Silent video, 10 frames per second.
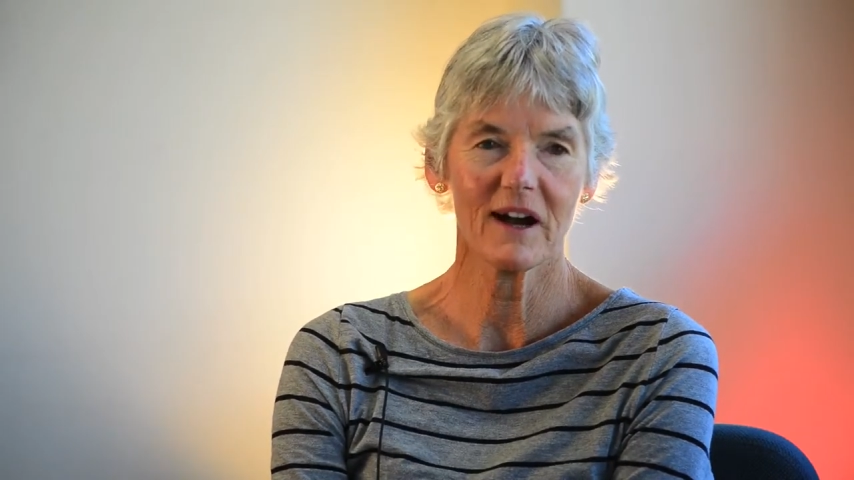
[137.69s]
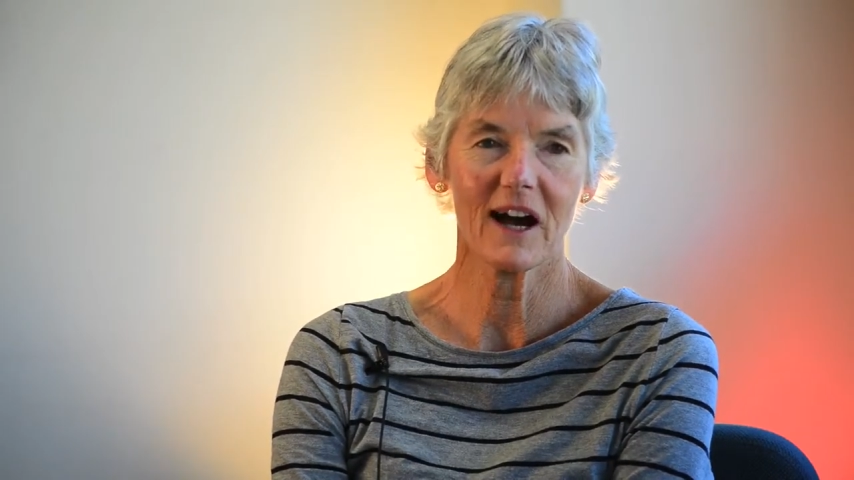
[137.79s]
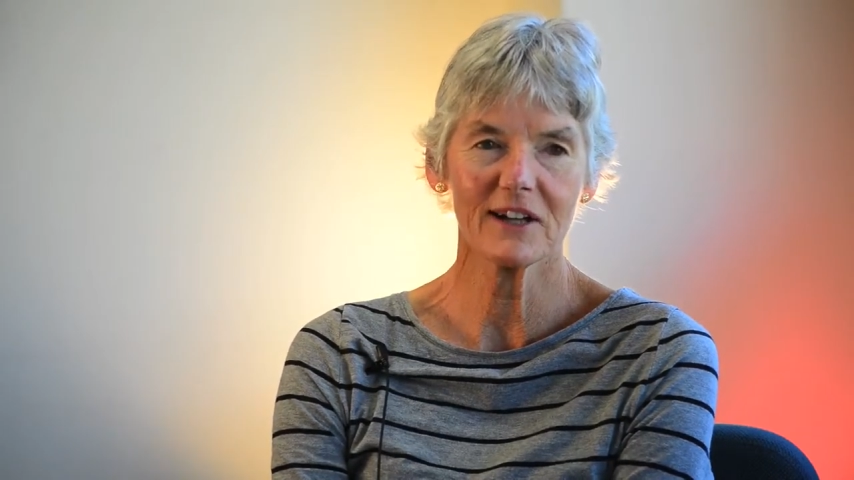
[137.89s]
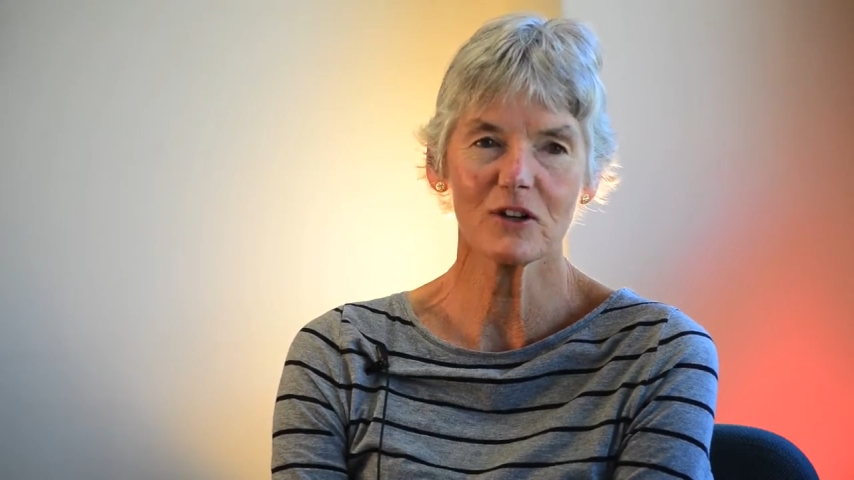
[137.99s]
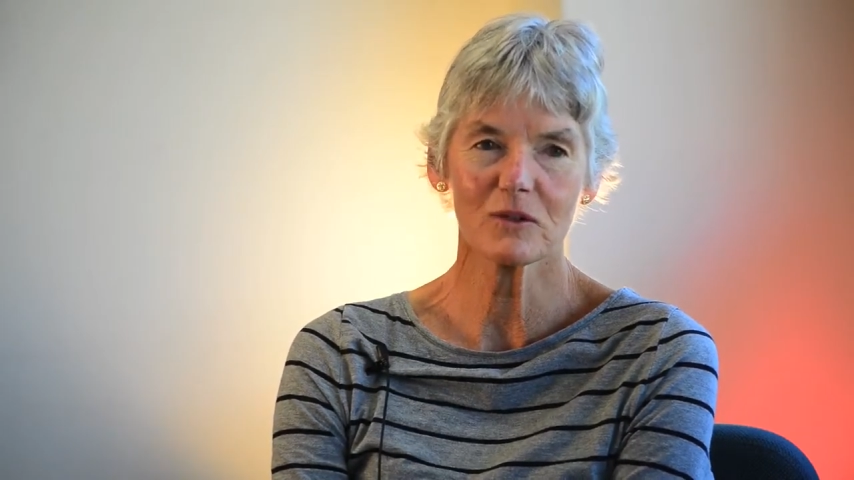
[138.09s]

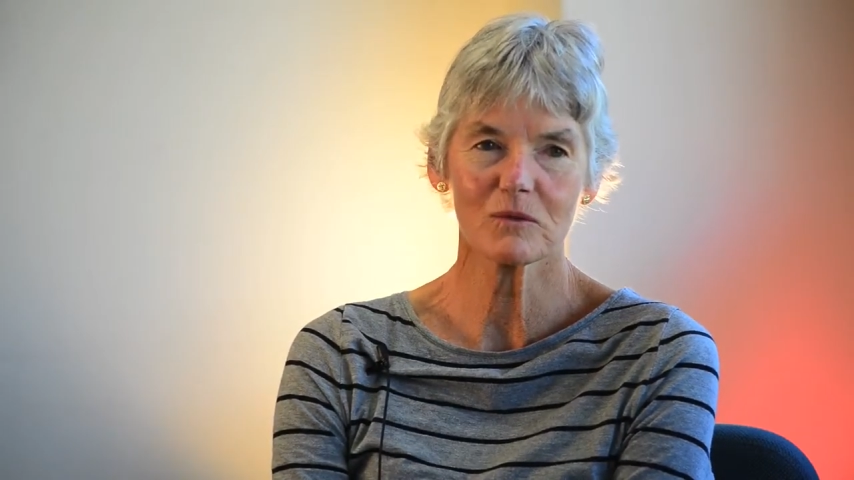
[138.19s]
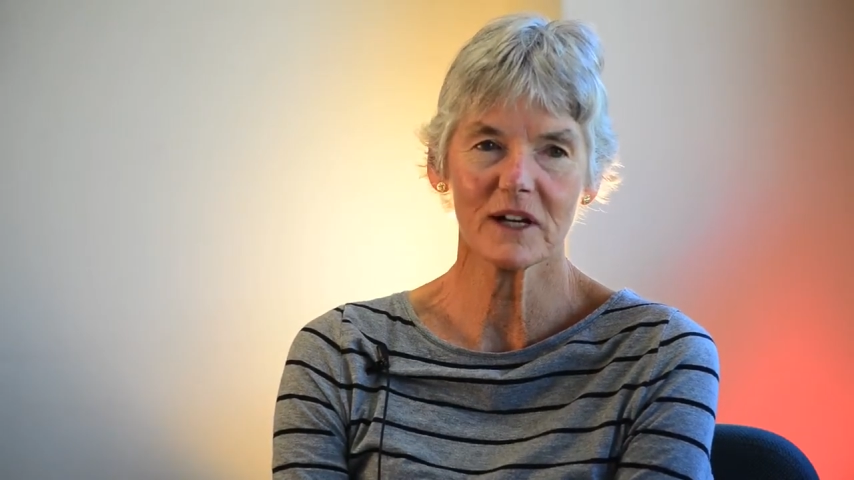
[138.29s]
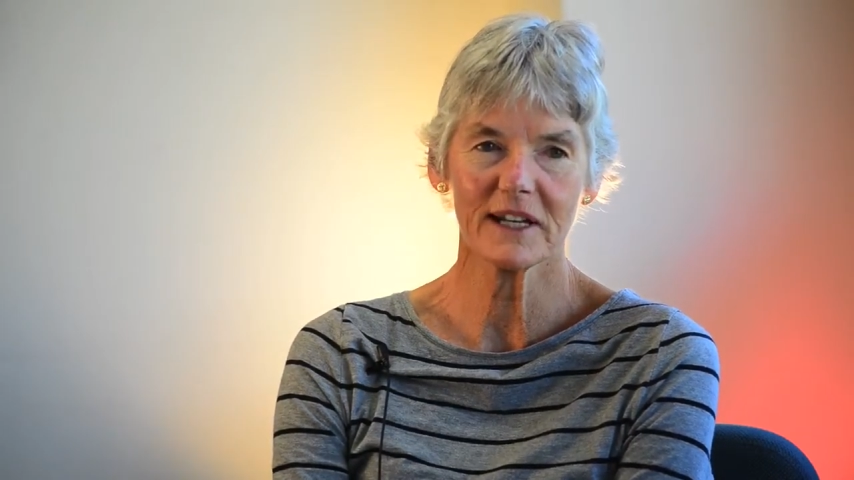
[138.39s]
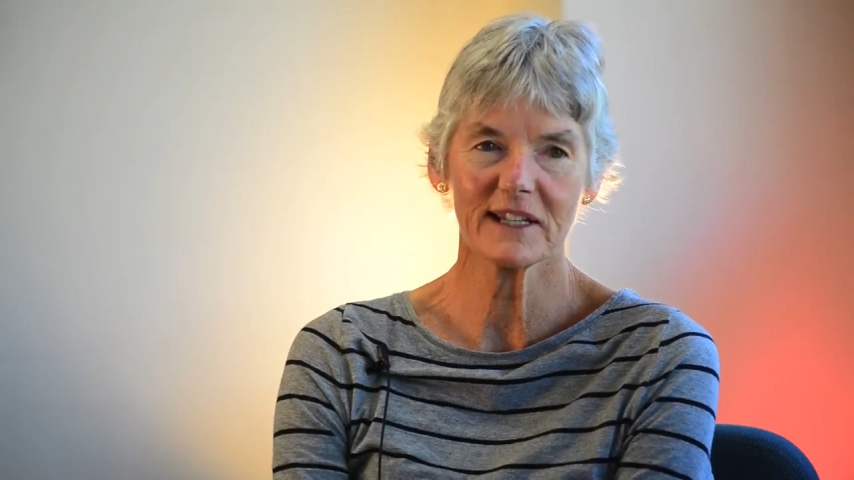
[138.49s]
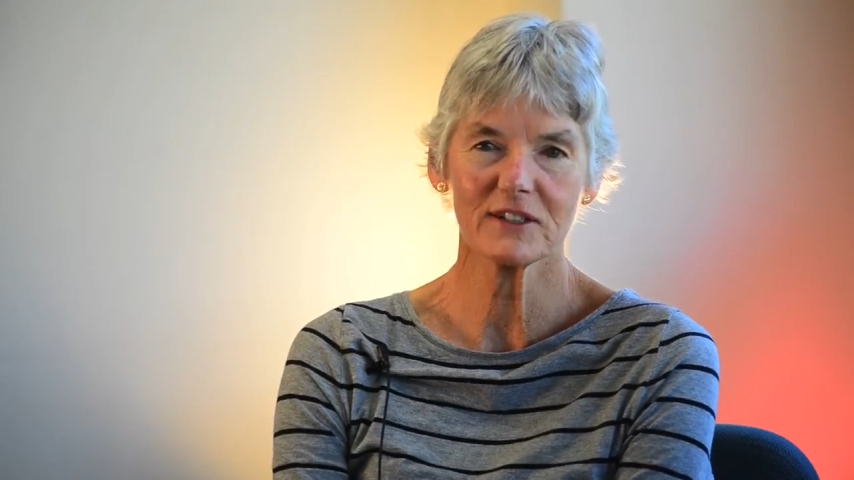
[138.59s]
I don't
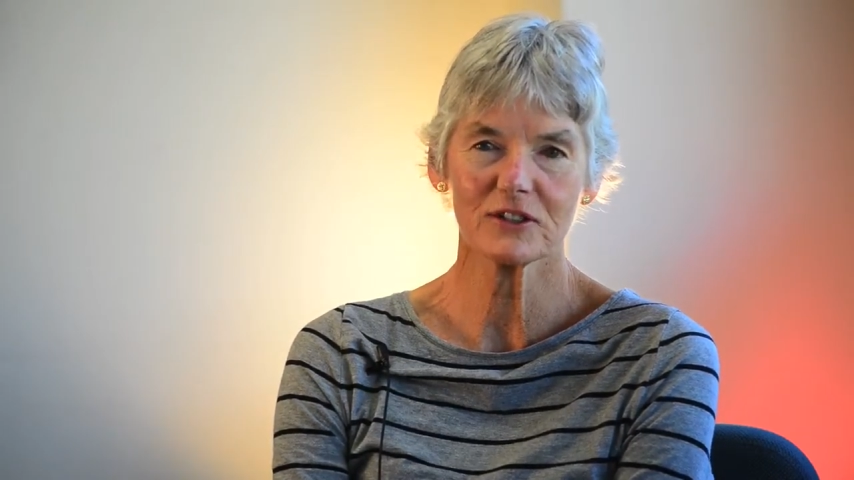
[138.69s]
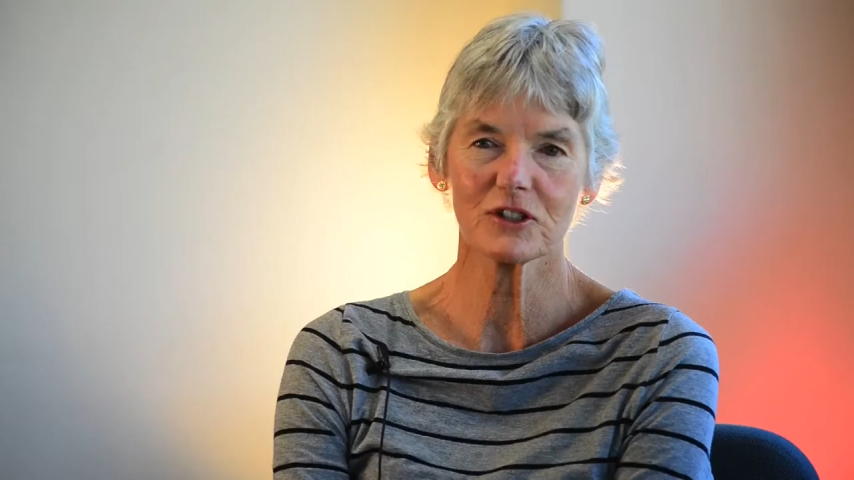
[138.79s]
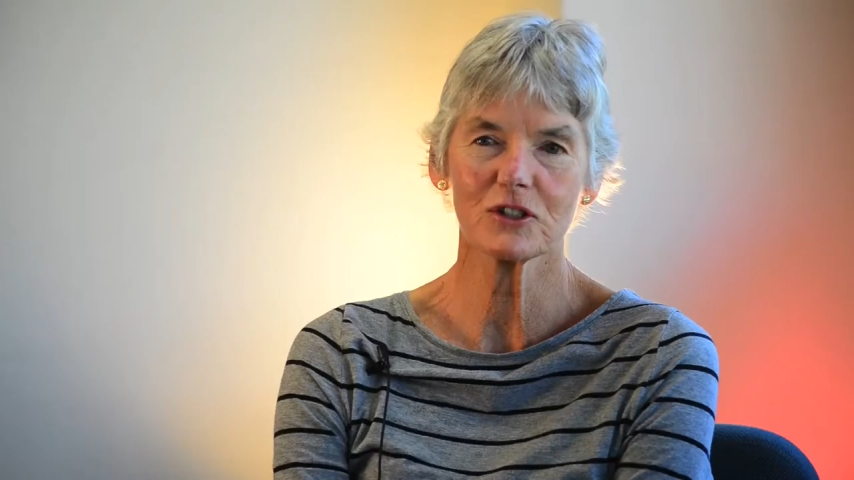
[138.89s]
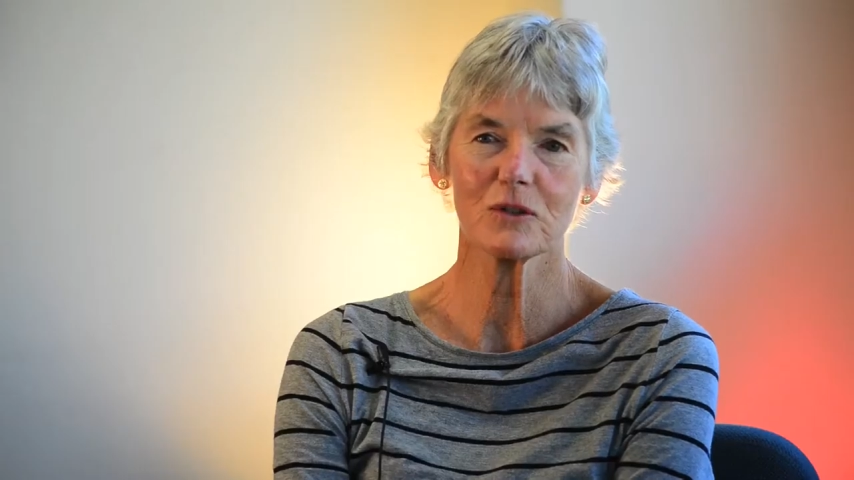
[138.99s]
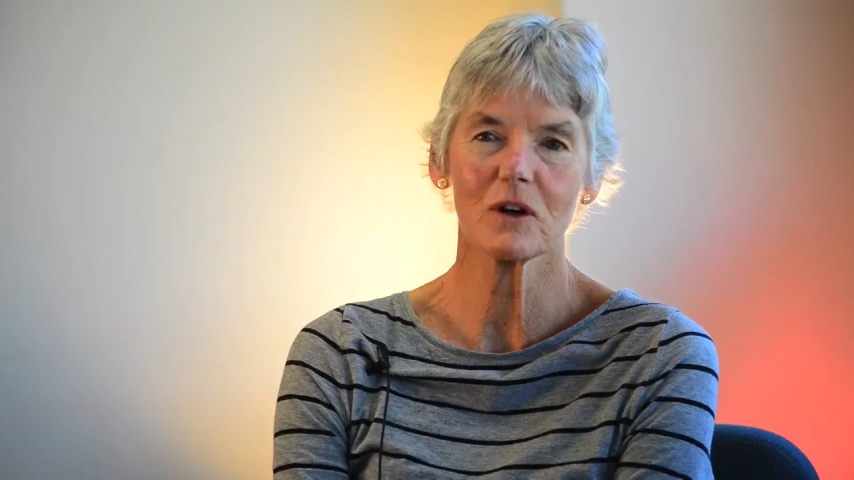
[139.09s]
run into